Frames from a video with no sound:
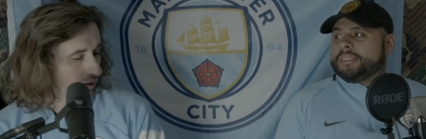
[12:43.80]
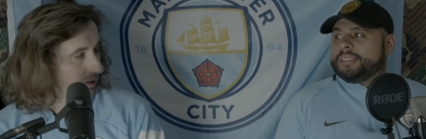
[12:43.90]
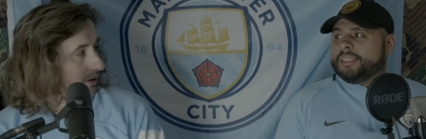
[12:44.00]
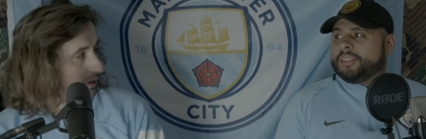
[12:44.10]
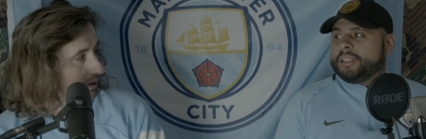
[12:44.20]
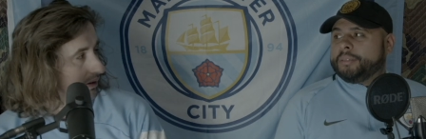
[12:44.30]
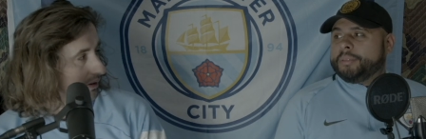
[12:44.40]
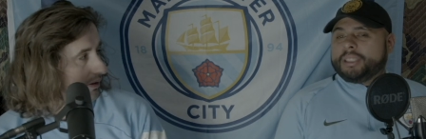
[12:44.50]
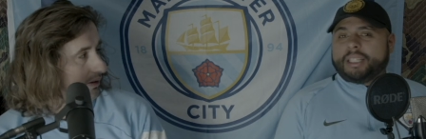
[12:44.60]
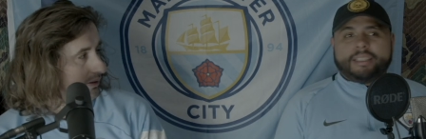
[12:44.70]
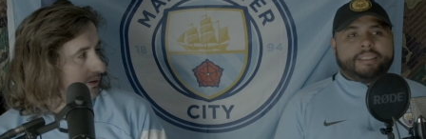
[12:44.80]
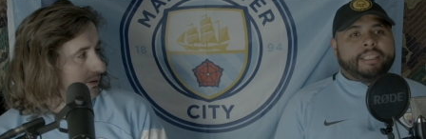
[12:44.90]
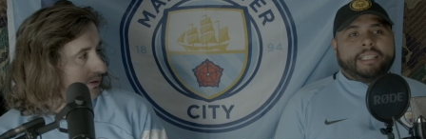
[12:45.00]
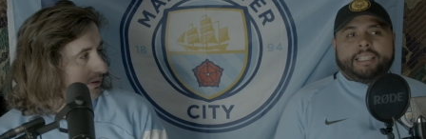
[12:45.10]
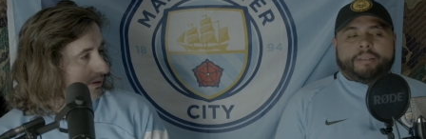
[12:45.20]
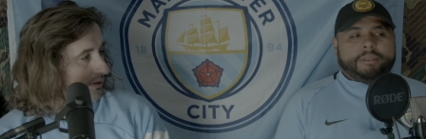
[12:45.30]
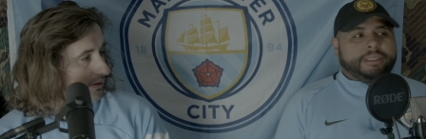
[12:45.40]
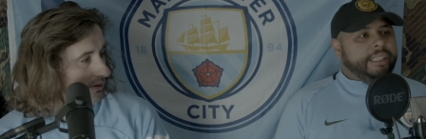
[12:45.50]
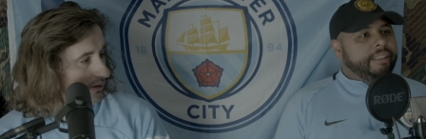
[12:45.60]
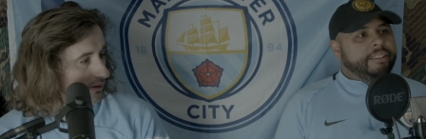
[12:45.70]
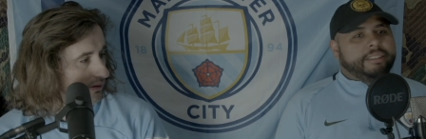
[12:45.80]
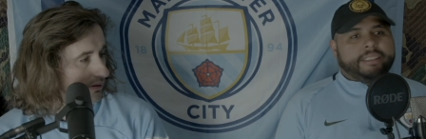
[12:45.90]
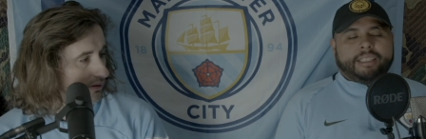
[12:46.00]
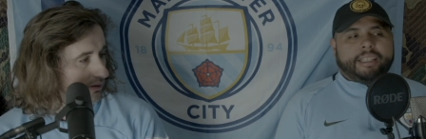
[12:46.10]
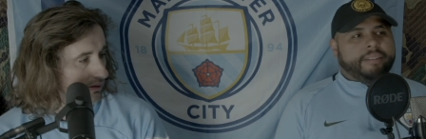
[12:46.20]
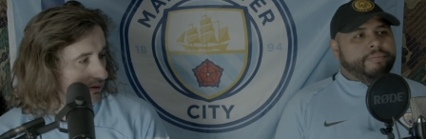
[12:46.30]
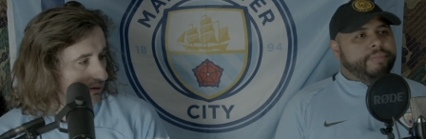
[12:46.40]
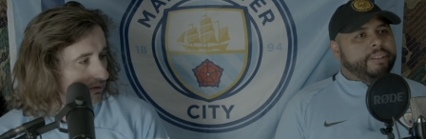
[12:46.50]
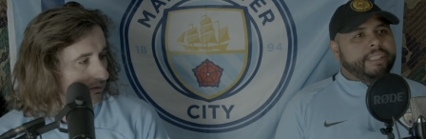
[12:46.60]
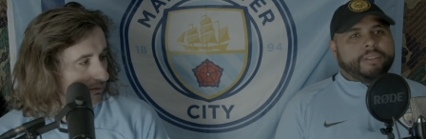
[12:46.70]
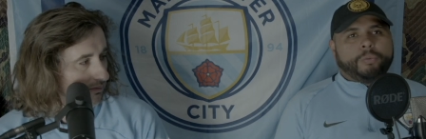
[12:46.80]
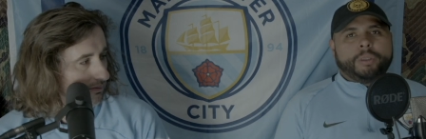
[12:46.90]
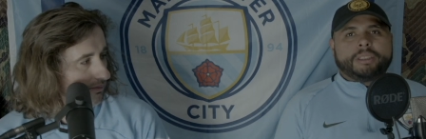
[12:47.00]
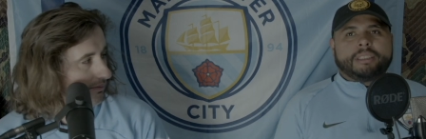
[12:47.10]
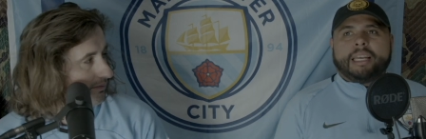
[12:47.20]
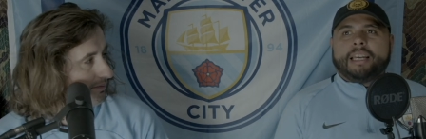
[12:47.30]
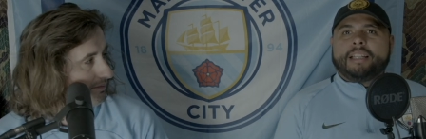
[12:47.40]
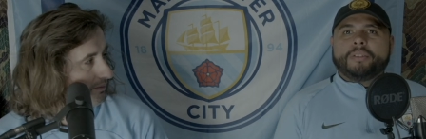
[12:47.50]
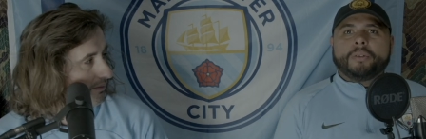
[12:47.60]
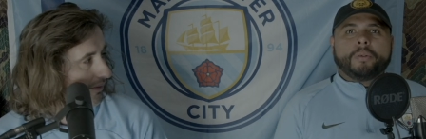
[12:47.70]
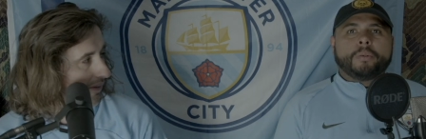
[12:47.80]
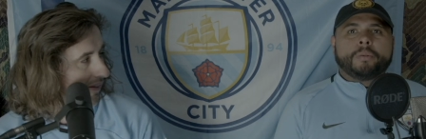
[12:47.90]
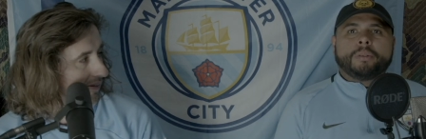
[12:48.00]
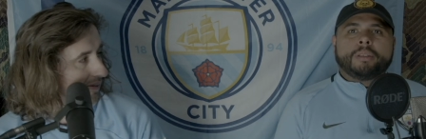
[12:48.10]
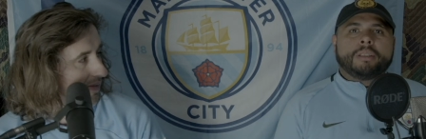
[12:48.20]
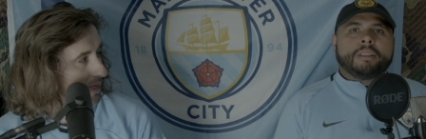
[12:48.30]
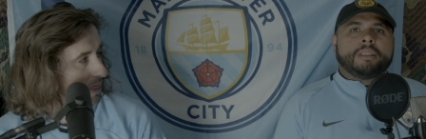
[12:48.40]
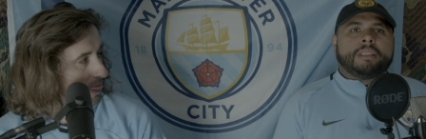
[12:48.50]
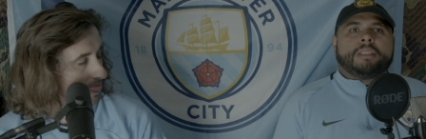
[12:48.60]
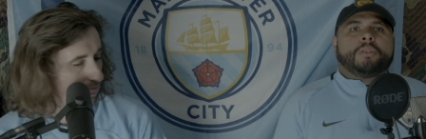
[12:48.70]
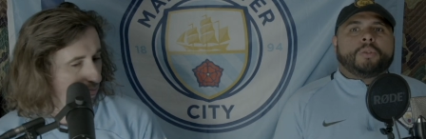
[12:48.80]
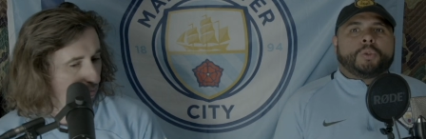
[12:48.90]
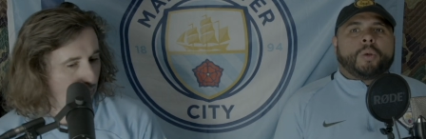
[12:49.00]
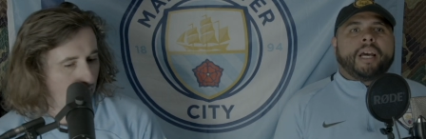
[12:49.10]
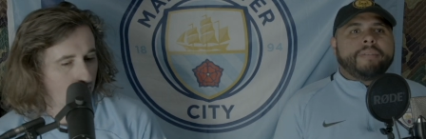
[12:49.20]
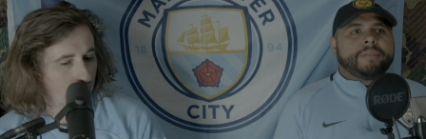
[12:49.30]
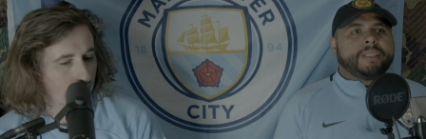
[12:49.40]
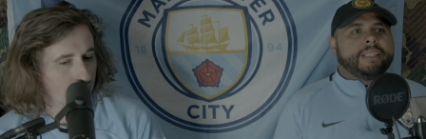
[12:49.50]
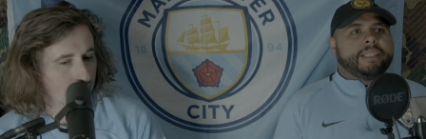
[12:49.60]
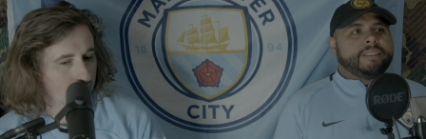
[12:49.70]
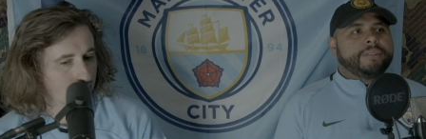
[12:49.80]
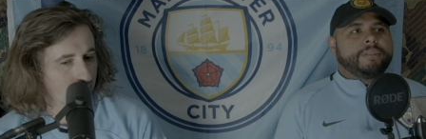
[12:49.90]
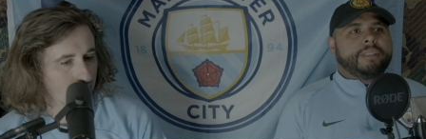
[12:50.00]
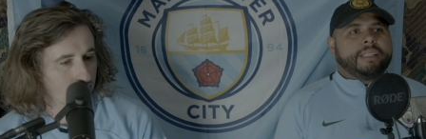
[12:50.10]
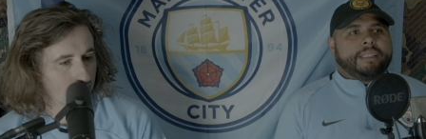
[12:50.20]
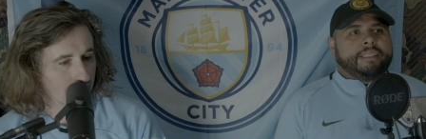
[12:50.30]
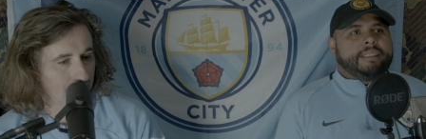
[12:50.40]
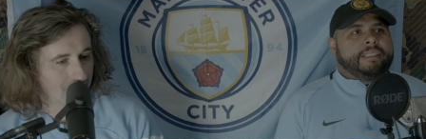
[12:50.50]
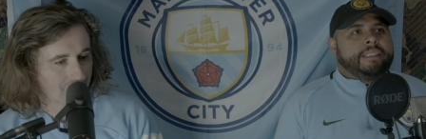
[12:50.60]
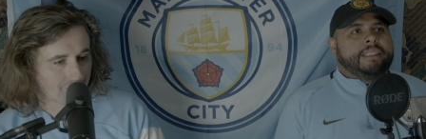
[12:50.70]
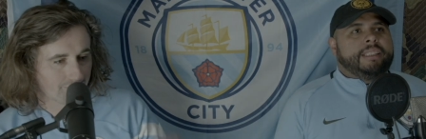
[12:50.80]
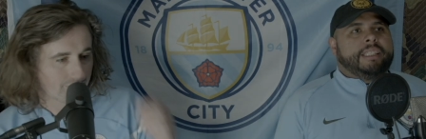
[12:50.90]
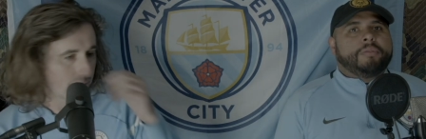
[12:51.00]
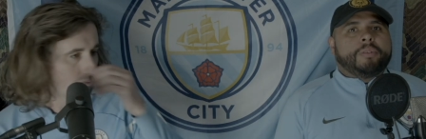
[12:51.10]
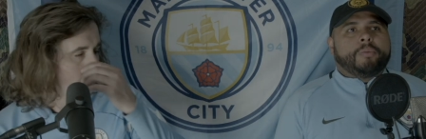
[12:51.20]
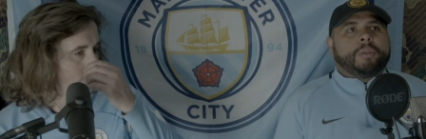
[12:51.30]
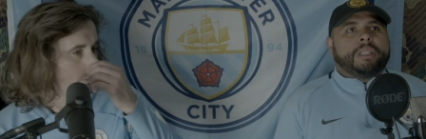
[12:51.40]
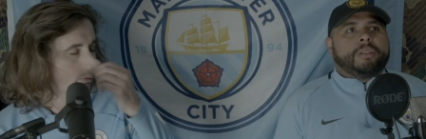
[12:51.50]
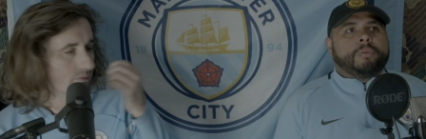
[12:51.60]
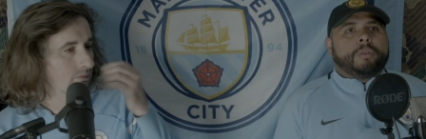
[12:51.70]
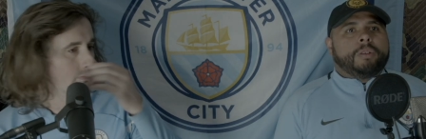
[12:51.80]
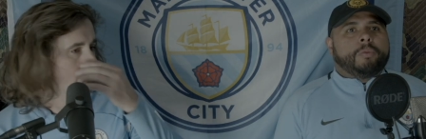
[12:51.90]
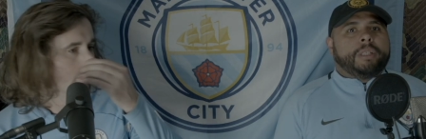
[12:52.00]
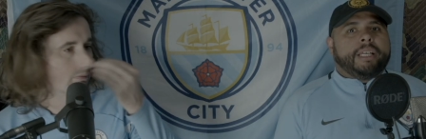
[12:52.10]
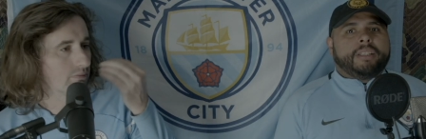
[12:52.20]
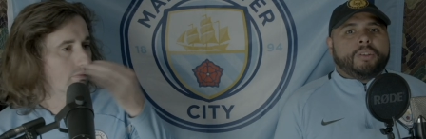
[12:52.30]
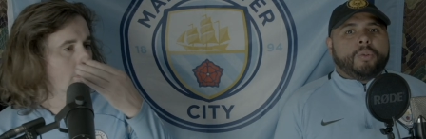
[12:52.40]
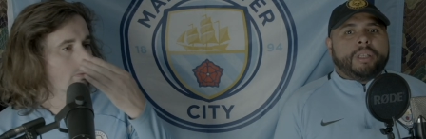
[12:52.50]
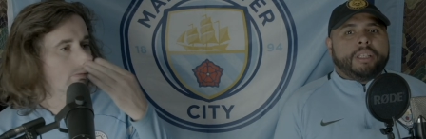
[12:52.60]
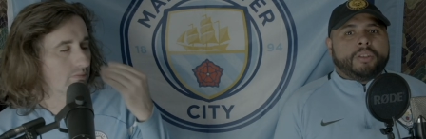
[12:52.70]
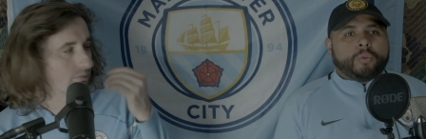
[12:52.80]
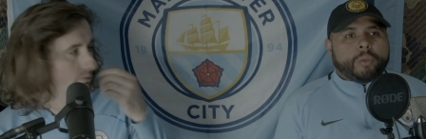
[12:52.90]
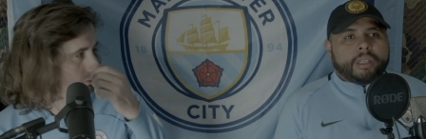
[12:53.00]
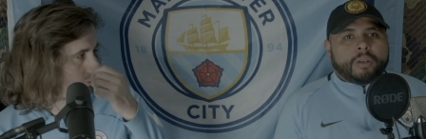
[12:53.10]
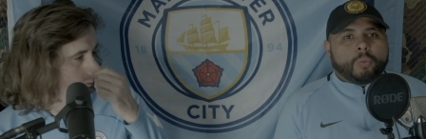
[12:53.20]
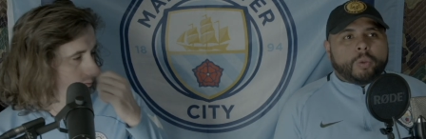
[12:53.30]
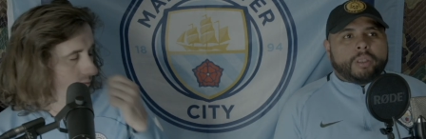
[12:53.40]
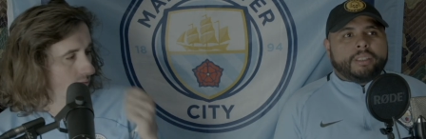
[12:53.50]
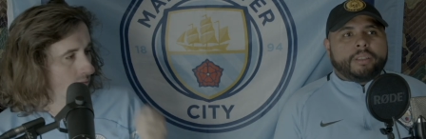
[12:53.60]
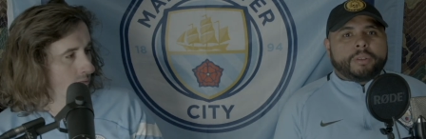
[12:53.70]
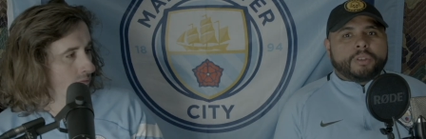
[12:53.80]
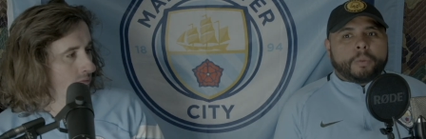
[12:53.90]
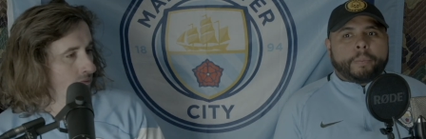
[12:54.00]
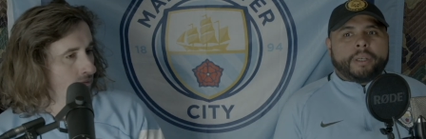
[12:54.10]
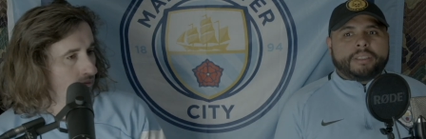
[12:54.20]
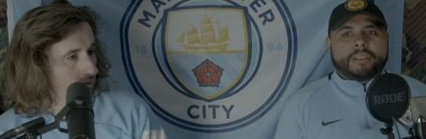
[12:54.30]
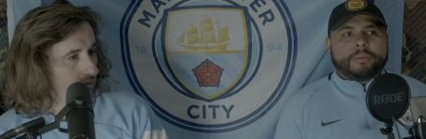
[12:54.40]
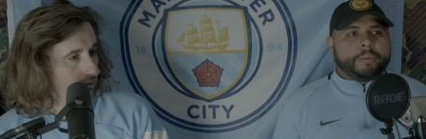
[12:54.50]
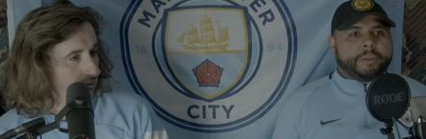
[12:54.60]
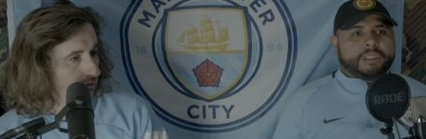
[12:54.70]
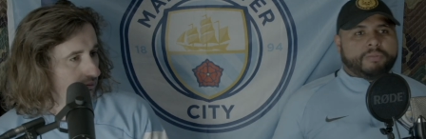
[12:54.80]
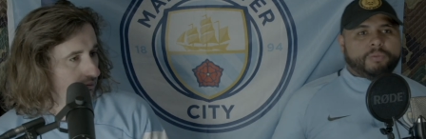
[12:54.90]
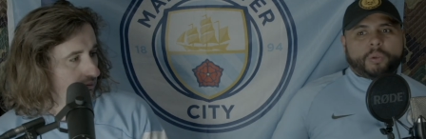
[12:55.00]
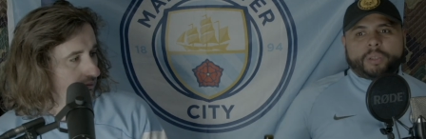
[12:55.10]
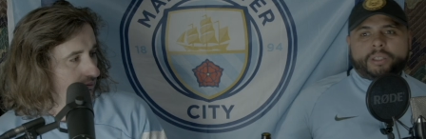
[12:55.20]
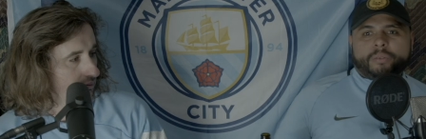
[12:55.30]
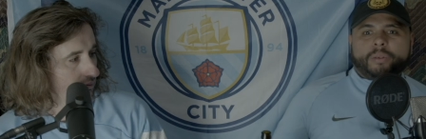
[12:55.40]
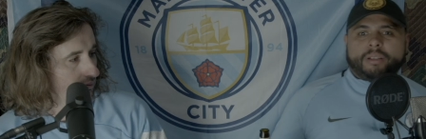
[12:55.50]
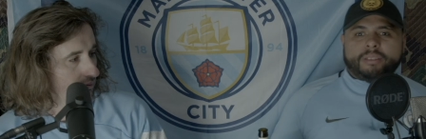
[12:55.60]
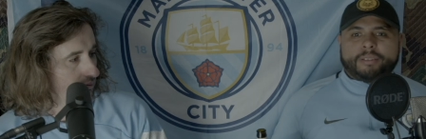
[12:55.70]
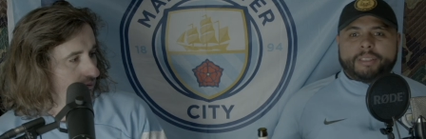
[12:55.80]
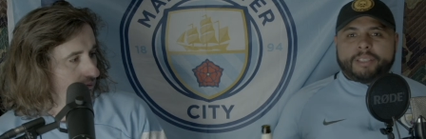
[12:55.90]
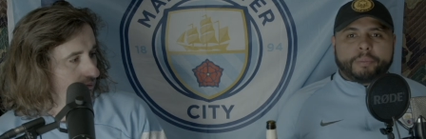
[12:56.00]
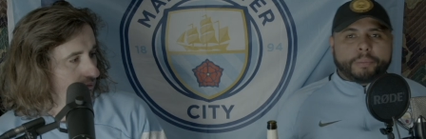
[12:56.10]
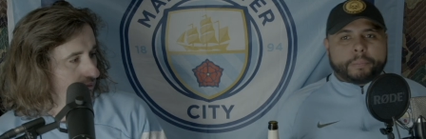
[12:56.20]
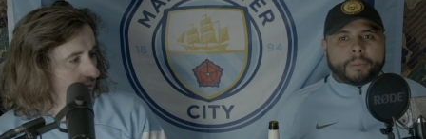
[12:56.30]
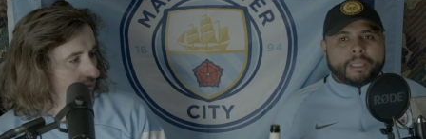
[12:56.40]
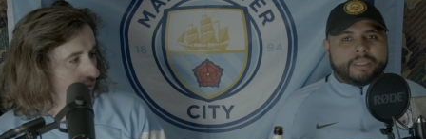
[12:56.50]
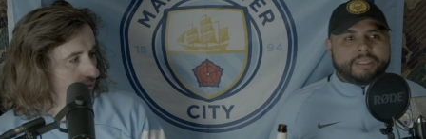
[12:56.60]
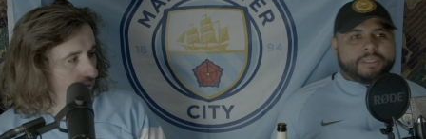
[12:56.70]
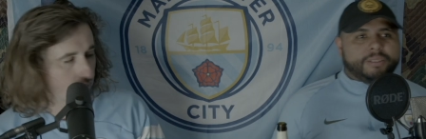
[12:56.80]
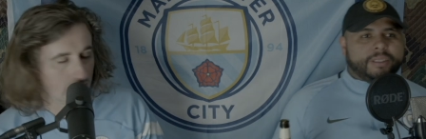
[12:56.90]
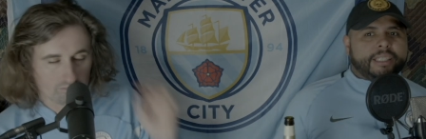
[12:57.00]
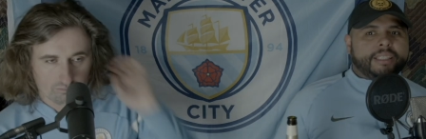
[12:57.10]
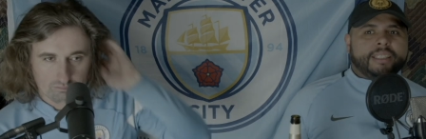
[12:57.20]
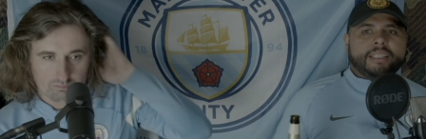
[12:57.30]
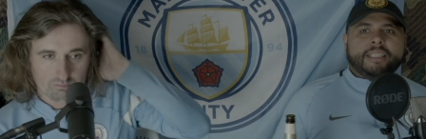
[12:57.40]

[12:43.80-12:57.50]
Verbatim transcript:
Speaker 1: You know what I mean? I I was telling you, it felt like we just had no no drive today, dude. Like even when when we had three three on one, there was no pressure. We were just floating around the Liverpool players, dude. Like